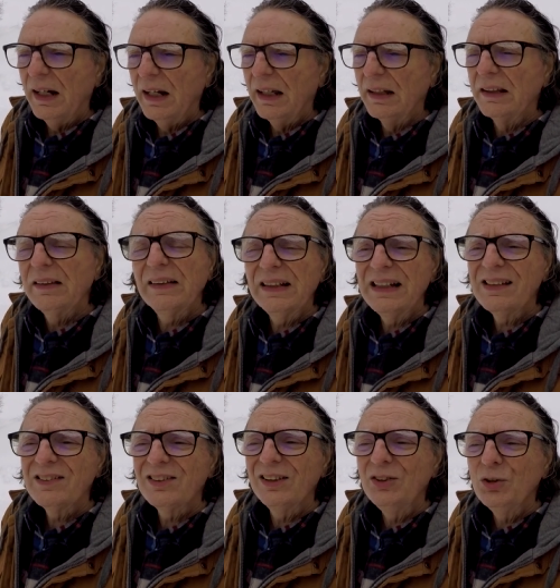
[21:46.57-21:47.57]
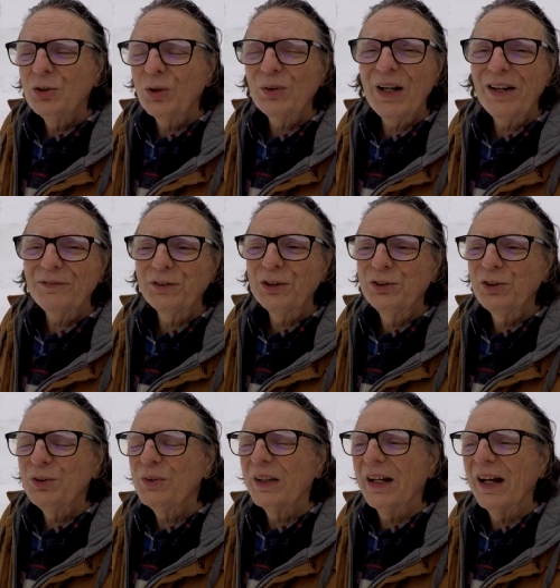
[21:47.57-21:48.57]
The thing is that you don't have to
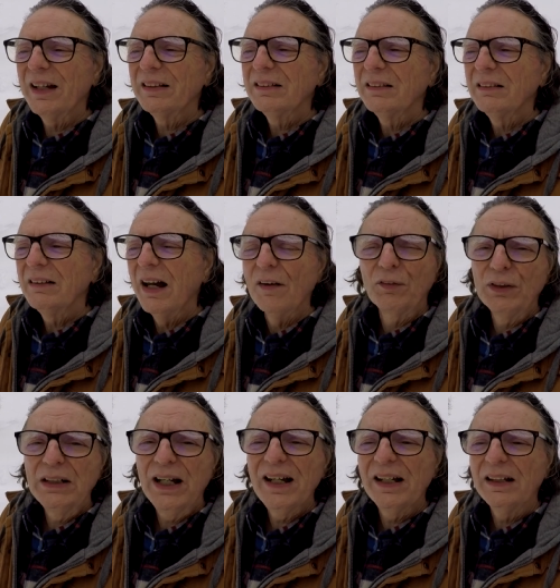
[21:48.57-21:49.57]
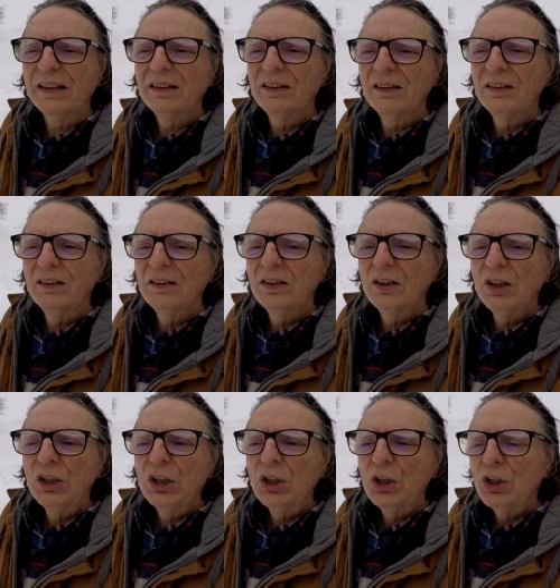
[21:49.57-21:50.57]
do that every day.
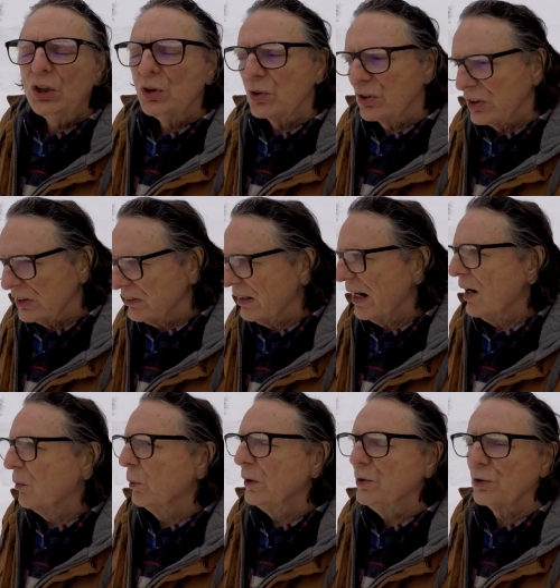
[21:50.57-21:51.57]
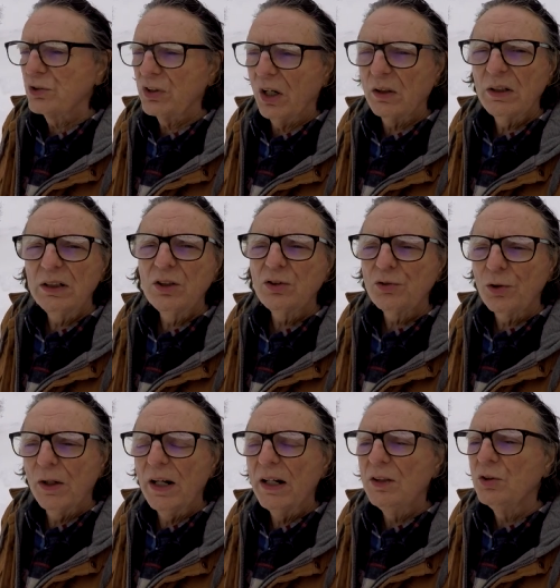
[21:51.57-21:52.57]
You sit down when you're starting to
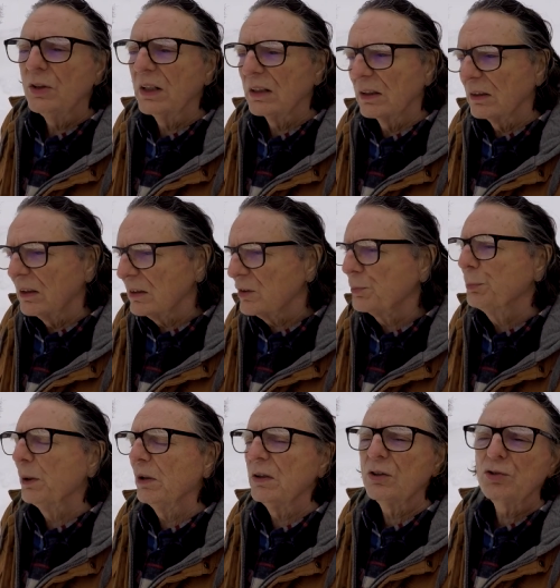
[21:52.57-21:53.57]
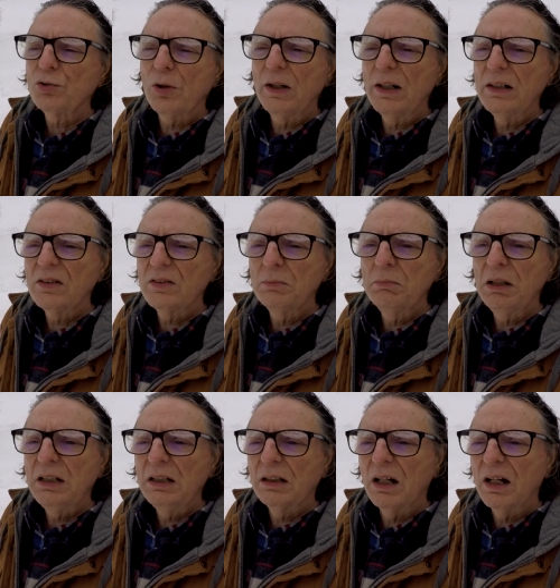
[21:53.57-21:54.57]
trade, you get a little experience trading some
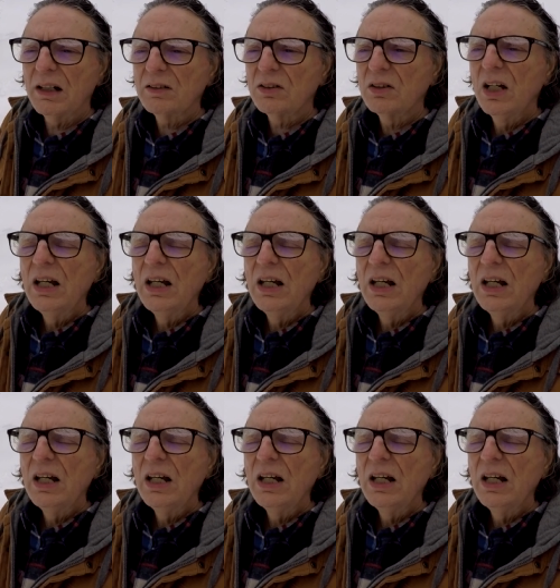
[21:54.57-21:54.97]
mini lots,